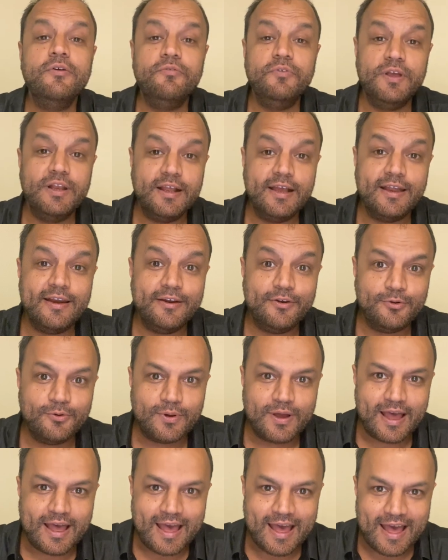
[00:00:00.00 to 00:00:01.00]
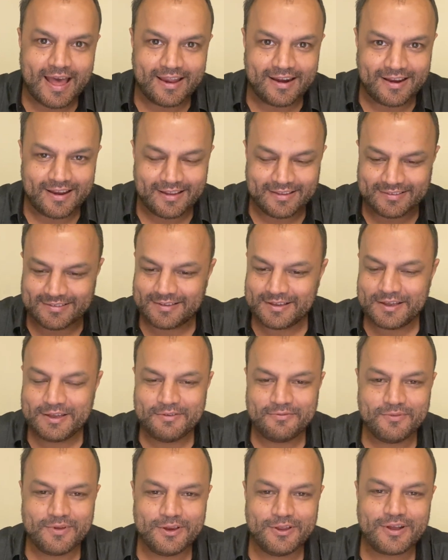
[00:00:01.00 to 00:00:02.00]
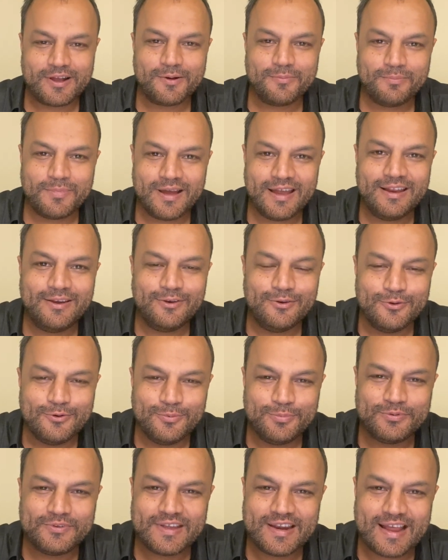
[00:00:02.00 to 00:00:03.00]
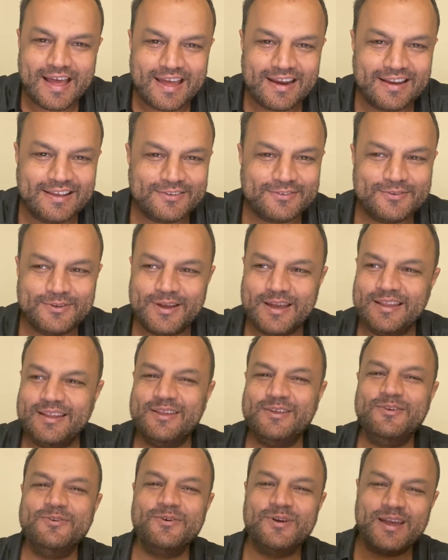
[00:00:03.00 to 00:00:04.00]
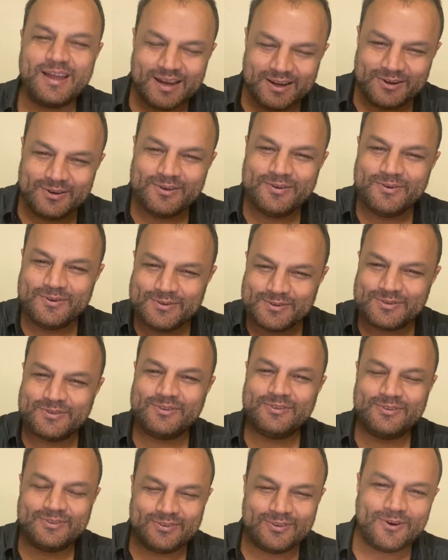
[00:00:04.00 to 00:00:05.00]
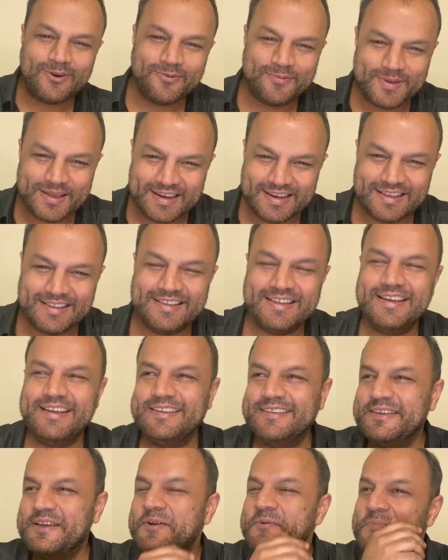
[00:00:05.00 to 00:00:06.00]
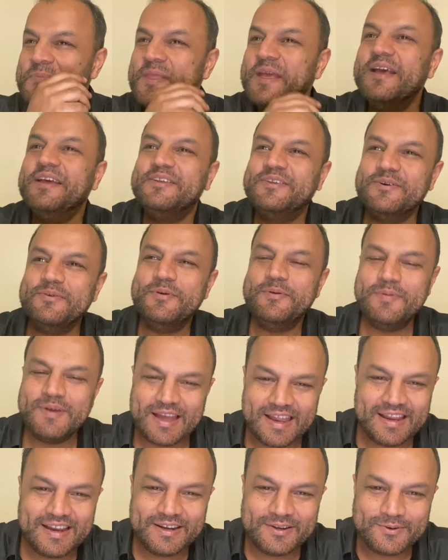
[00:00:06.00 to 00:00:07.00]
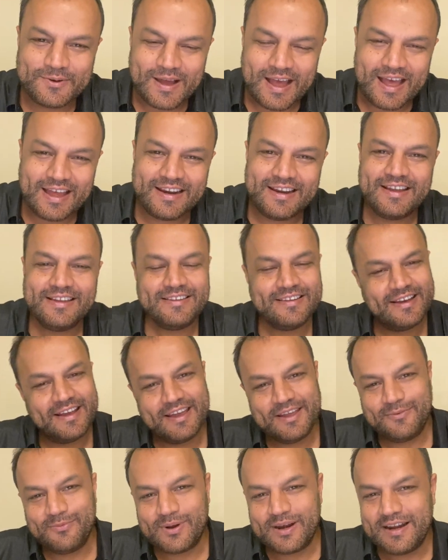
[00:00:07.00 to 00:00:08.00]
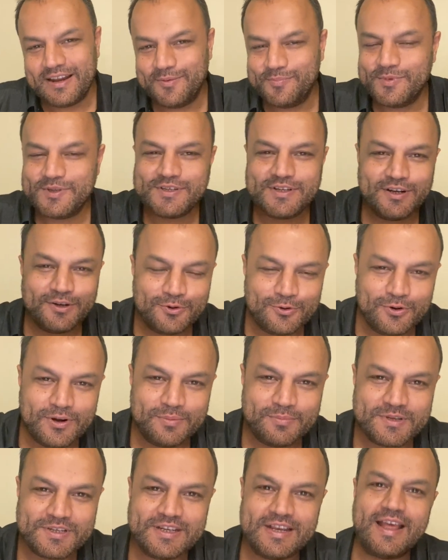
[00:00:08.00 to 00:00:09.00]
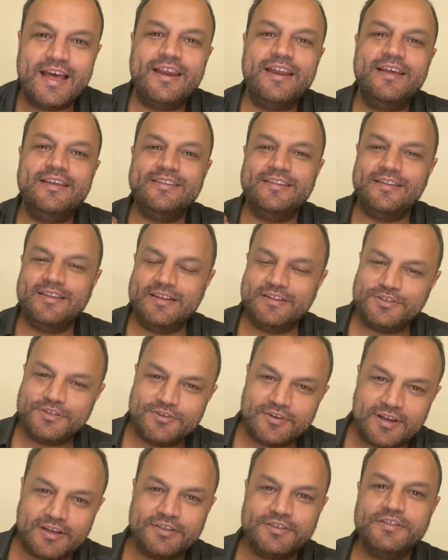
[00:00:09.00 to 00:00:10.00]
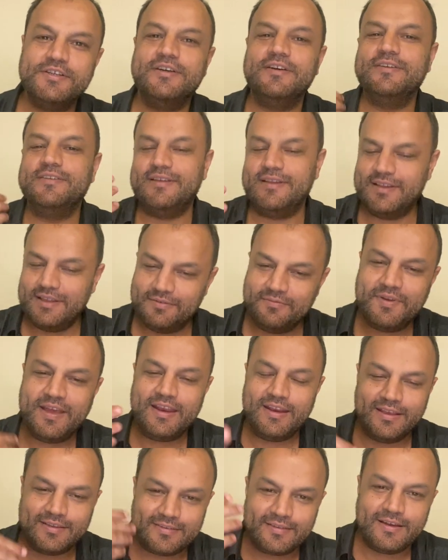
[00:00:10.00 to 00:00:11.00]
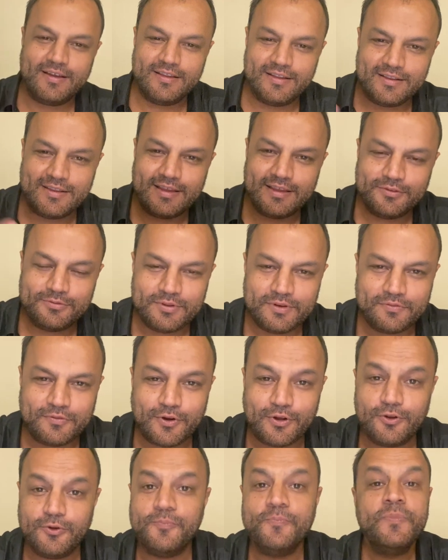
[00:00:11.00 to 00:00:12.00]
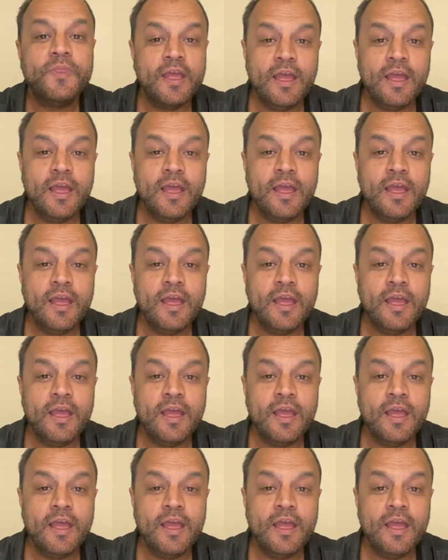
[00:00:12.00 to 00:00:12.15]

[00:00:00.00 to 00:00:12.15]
We'll get into arrays. When you combine loops and arrays together, you can do so many things. So we'll be getting into arrays, again, one-dimensional, two-dimensional arrays, and then structures, and then various other things will follow.